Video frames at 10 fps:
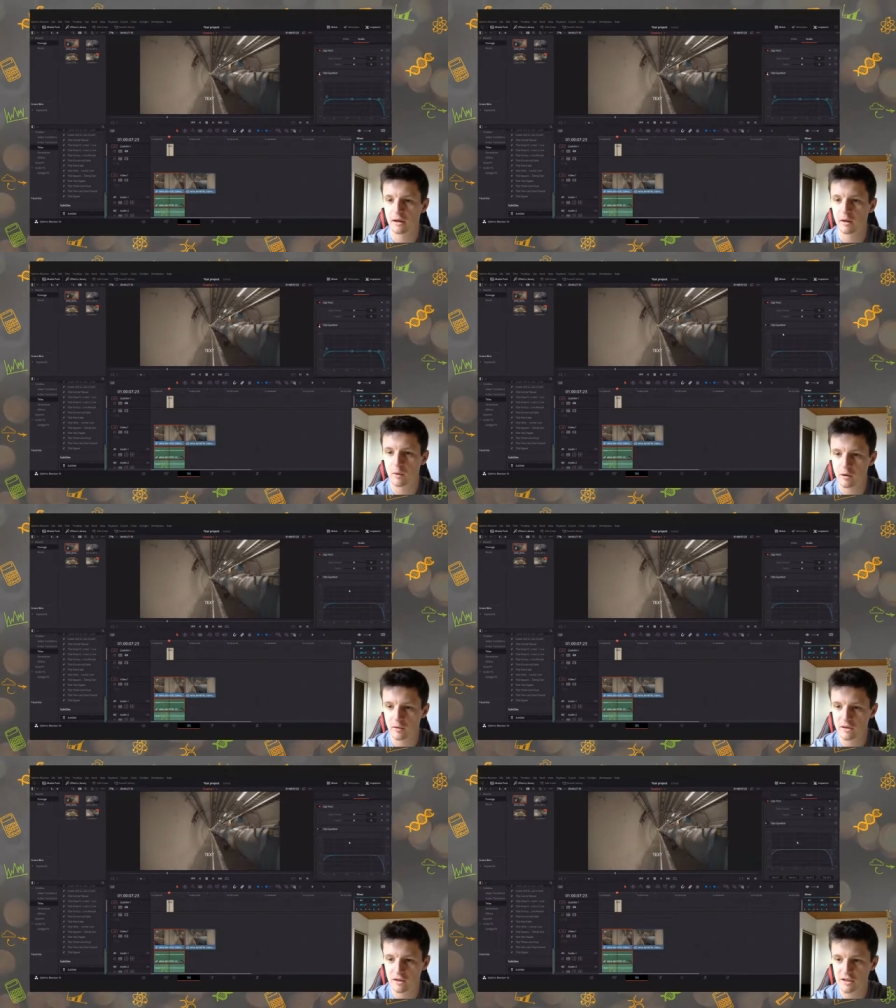I won't go
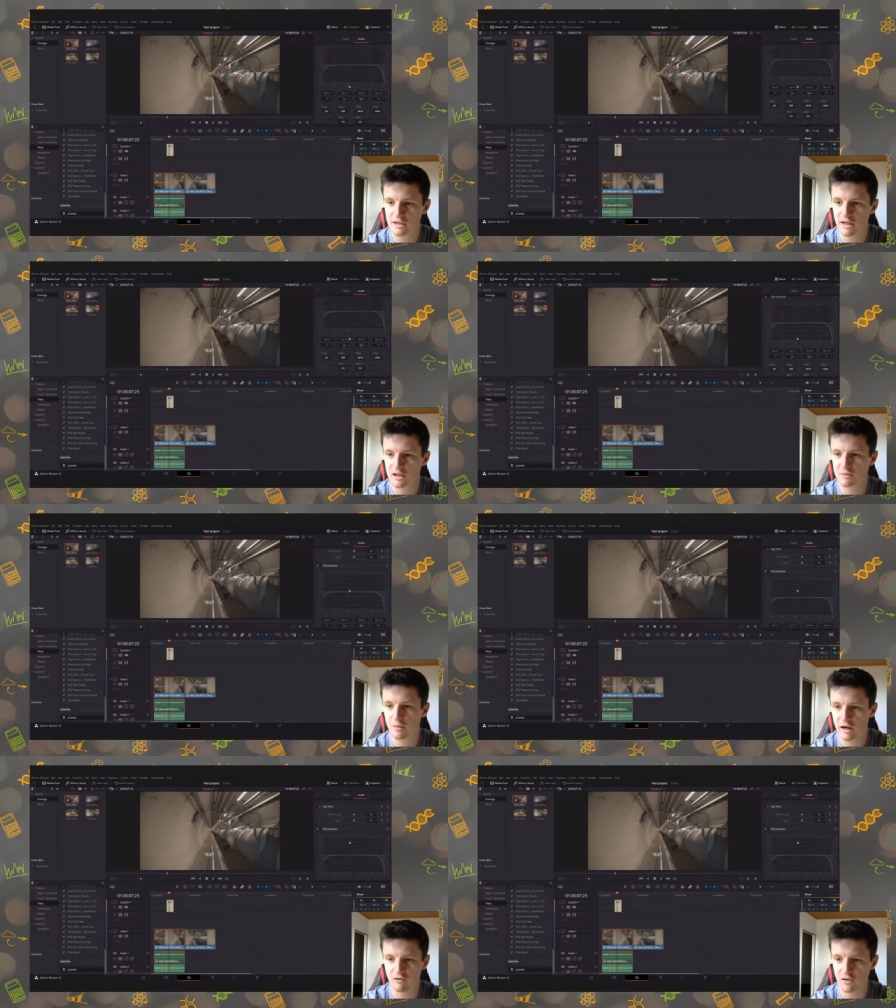into the details,
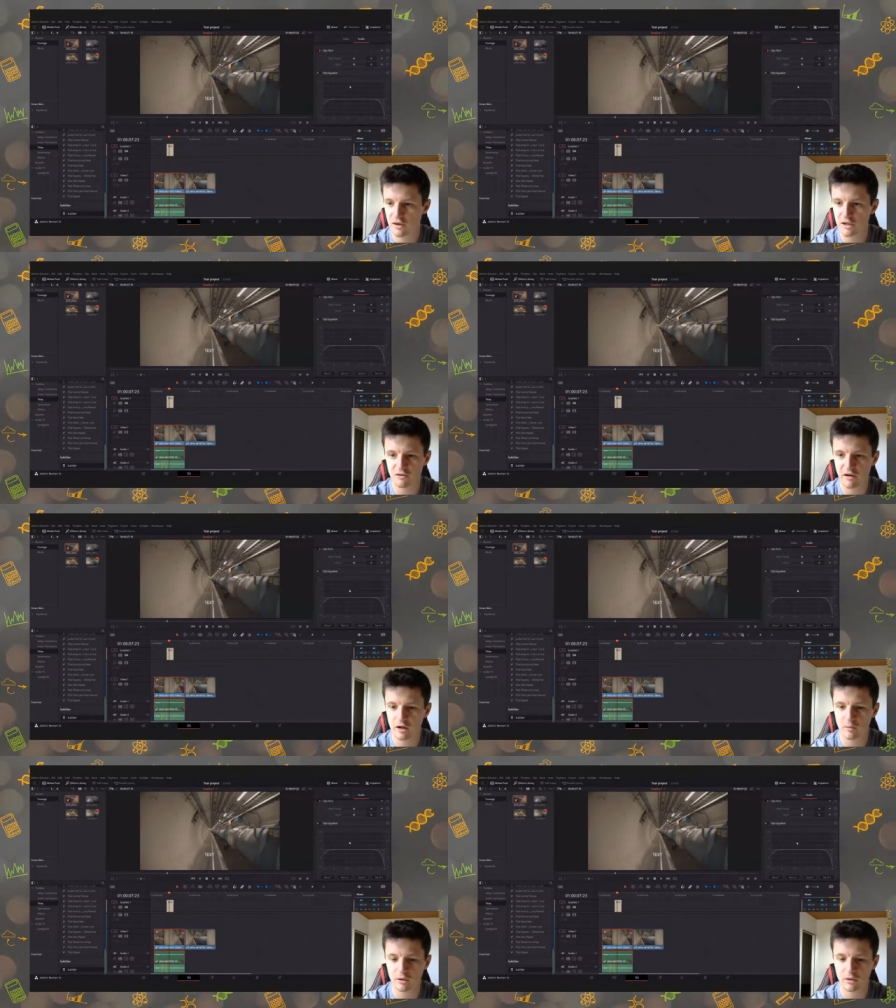but everything is
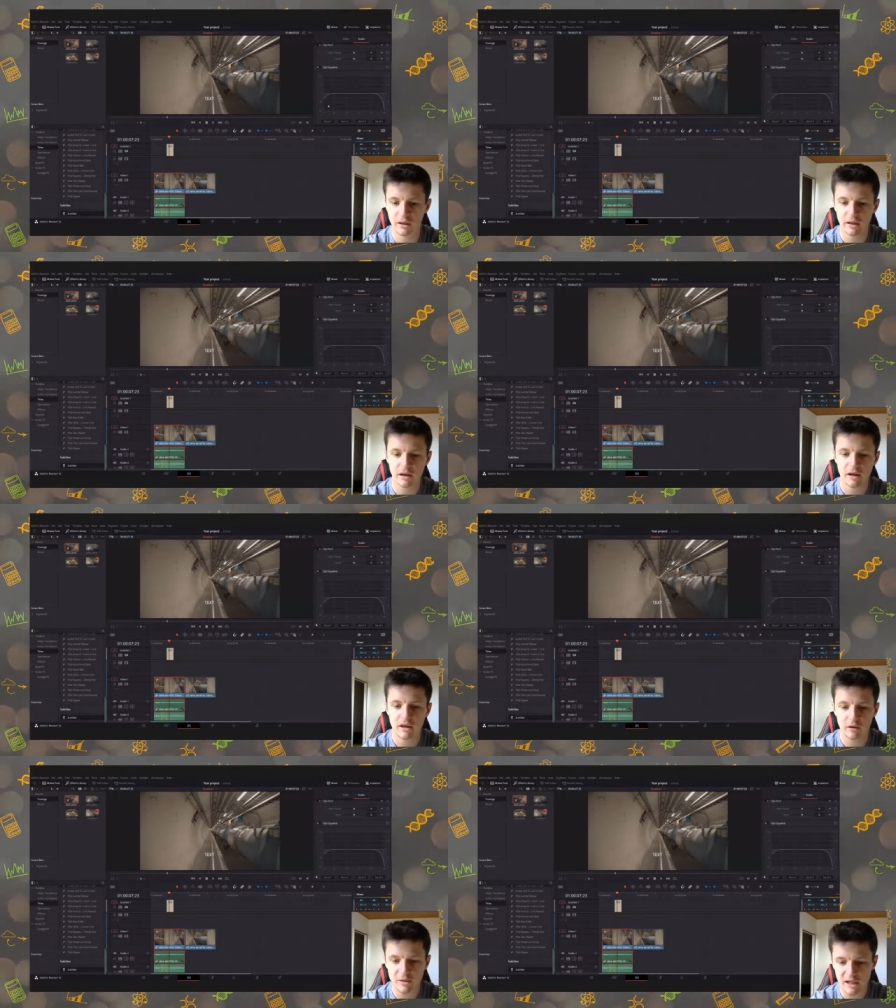available.
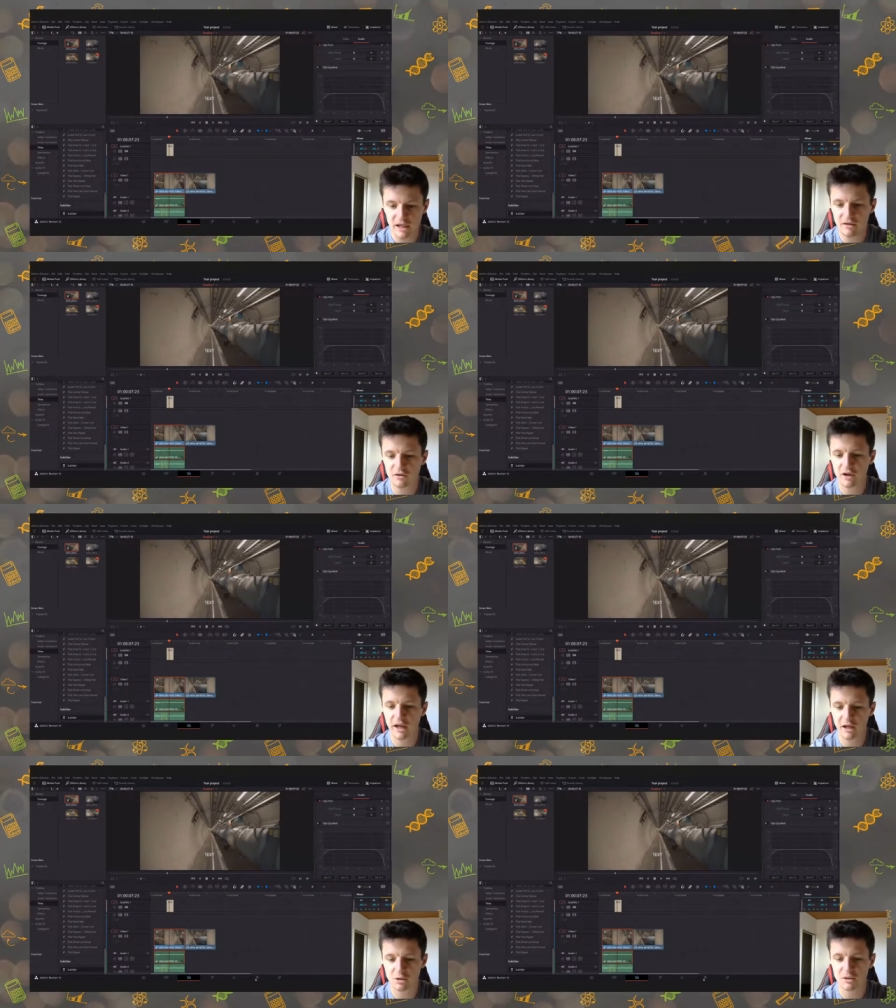There is even an
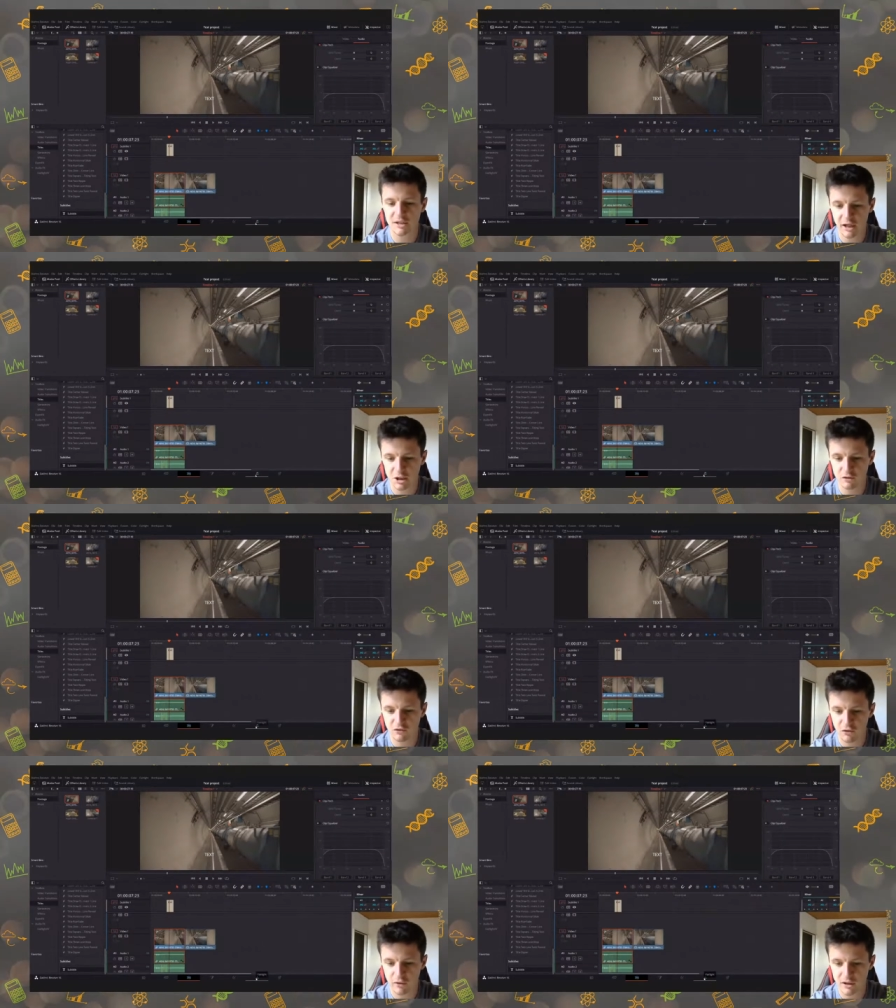extra section
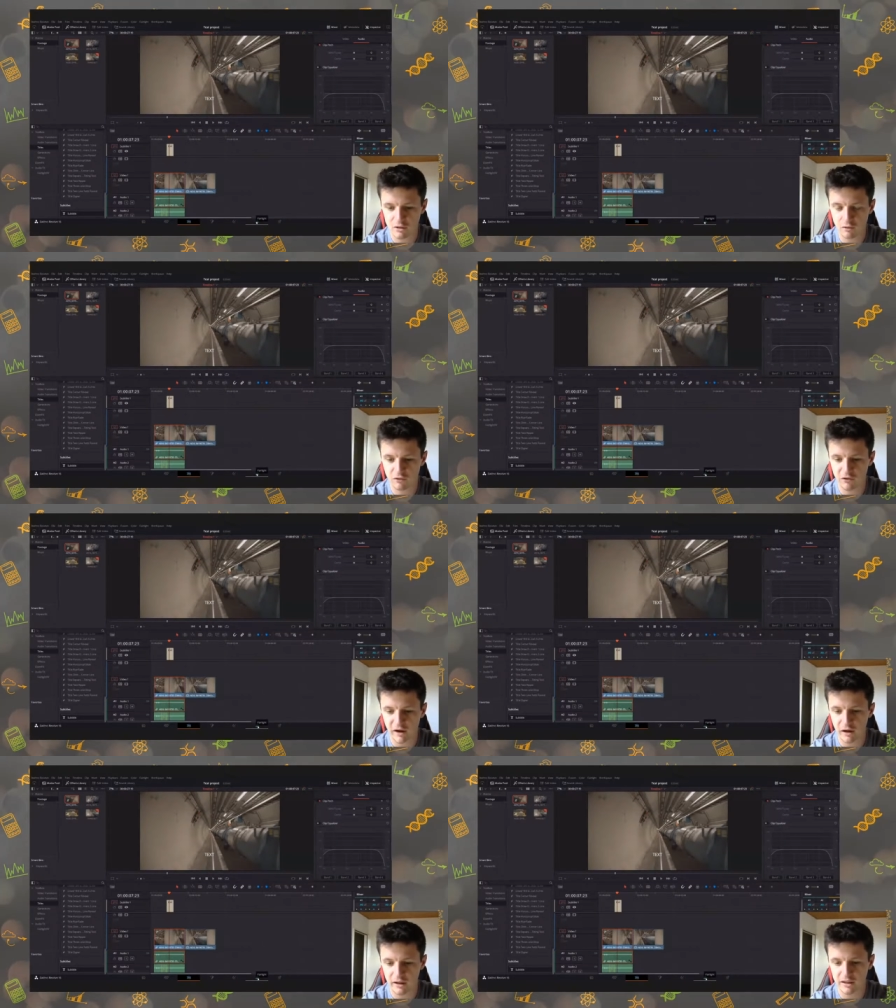for it called
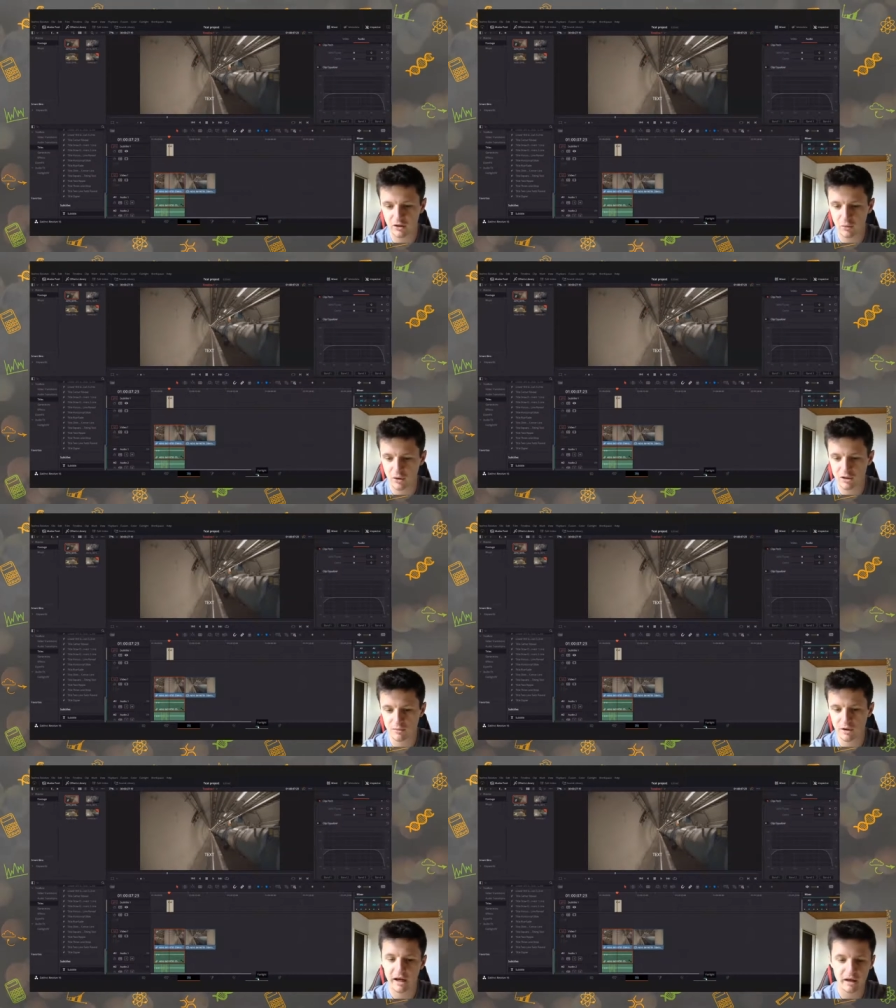Fairlight at the bottom.
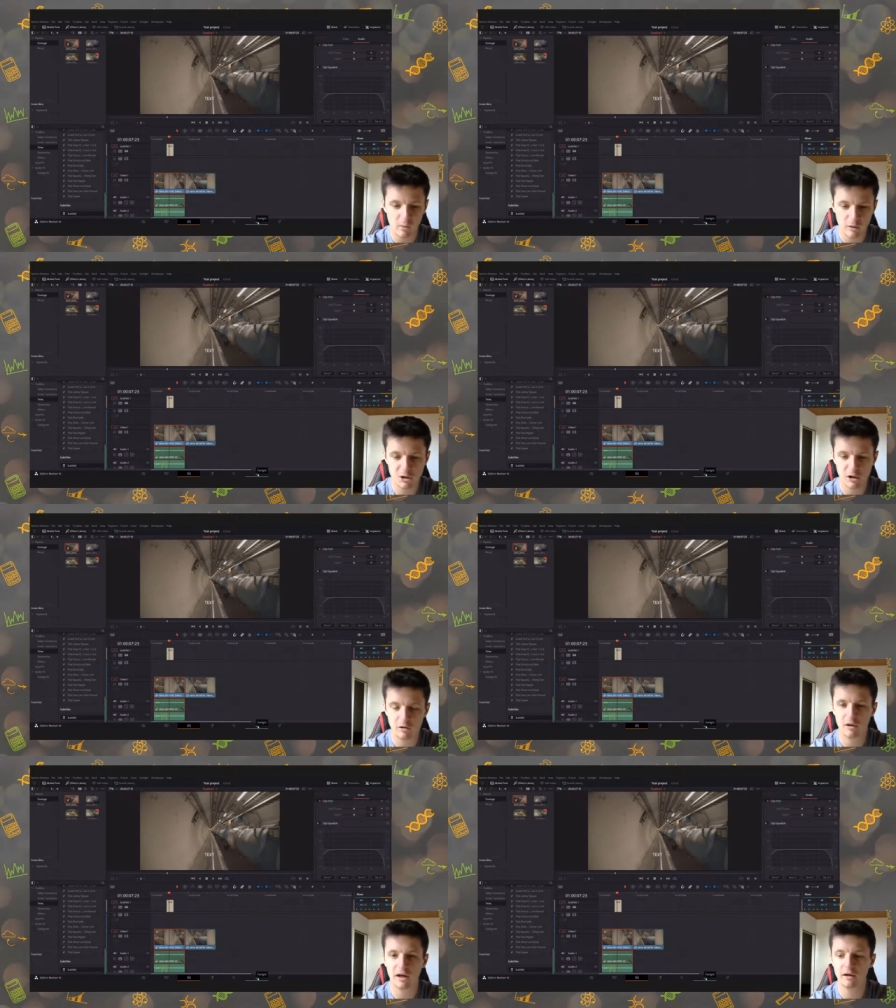Again, I won't show
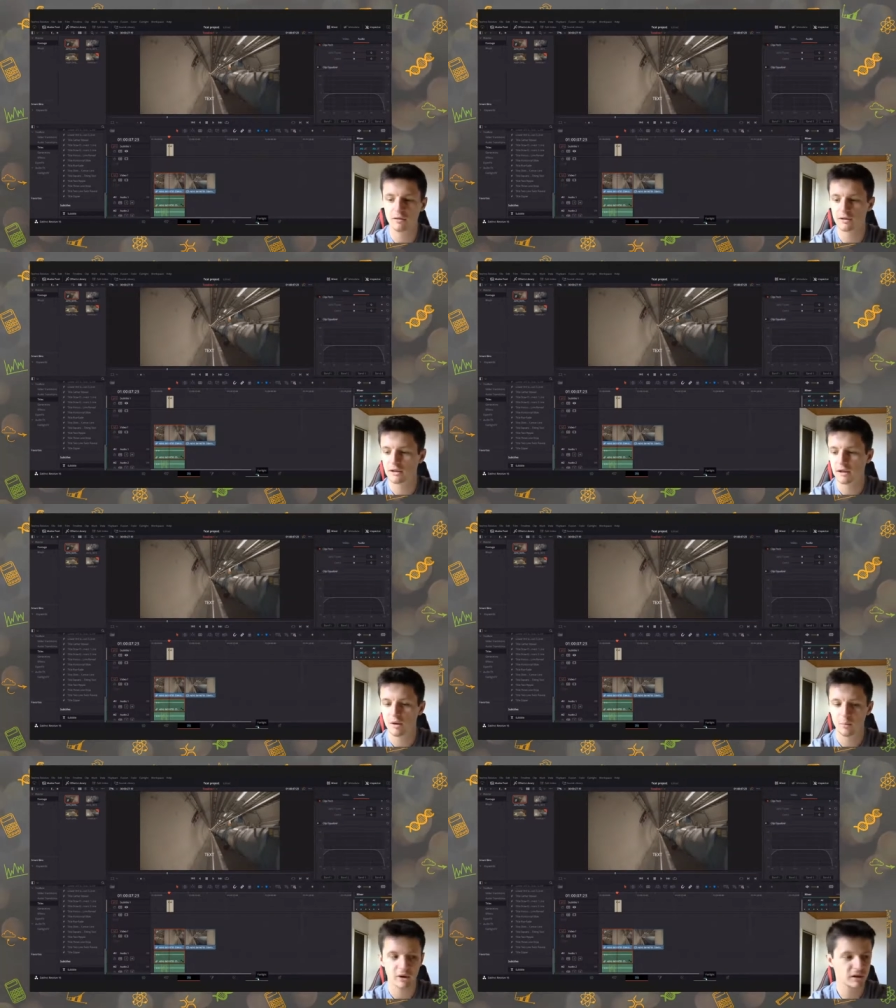you here,
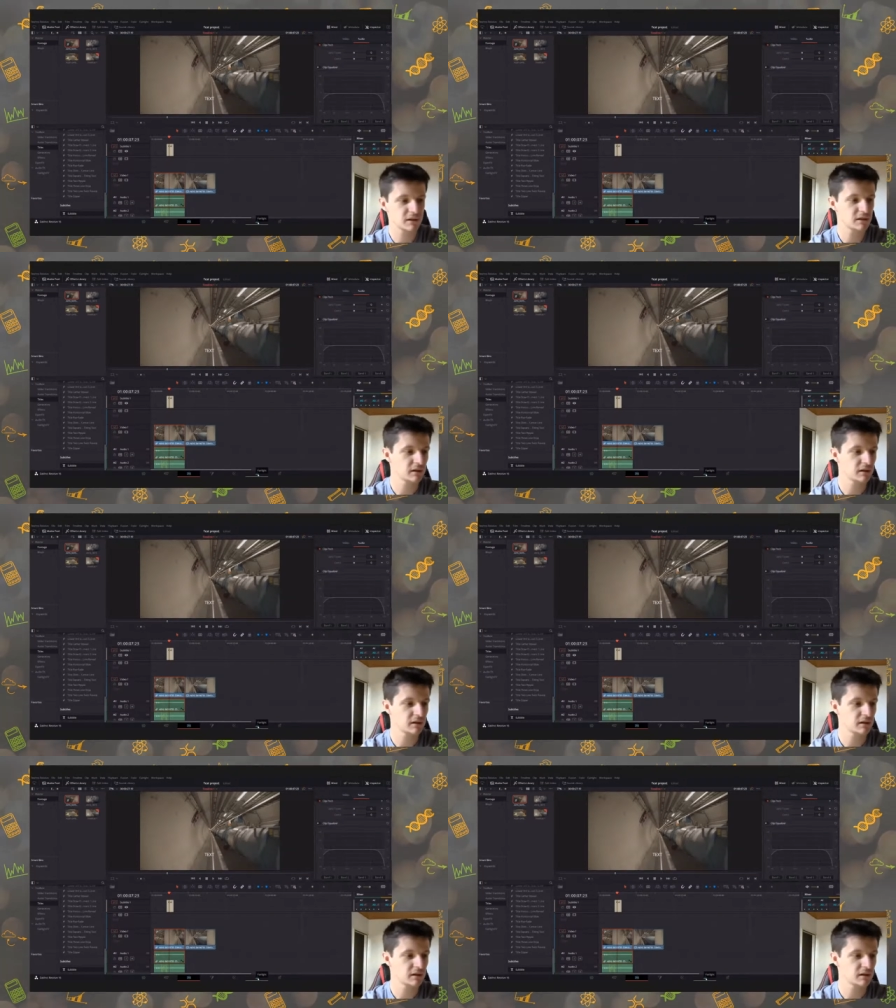but